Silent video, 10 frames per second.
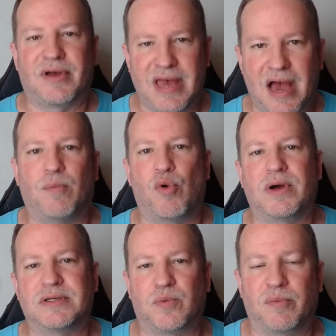the
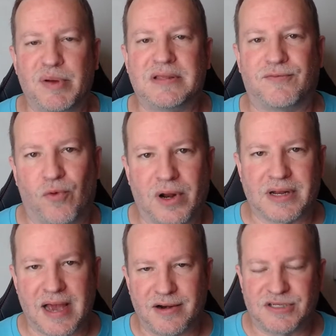Cowboys would beat the
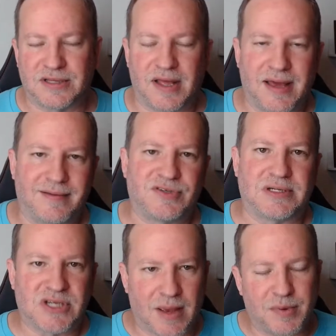49ers in the
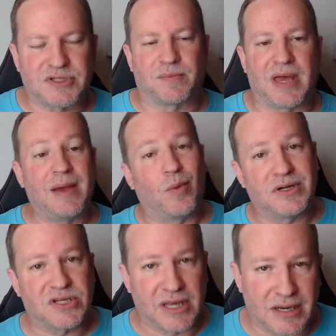NFC Championship game,
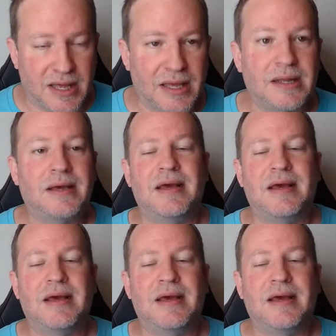which they did.